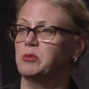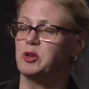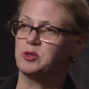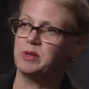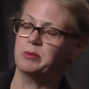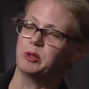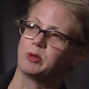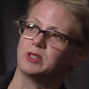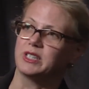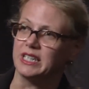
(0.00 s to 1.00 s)
most people
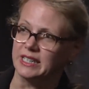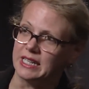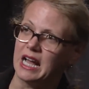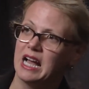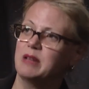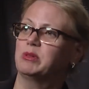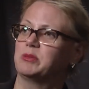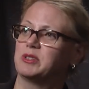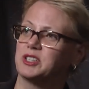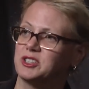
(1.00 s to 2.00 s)
were looking at high
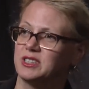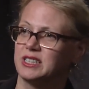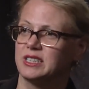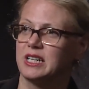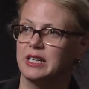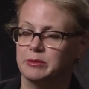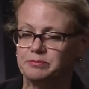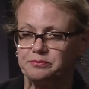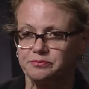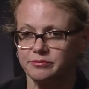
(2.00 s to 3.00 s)
blood pressure at the time.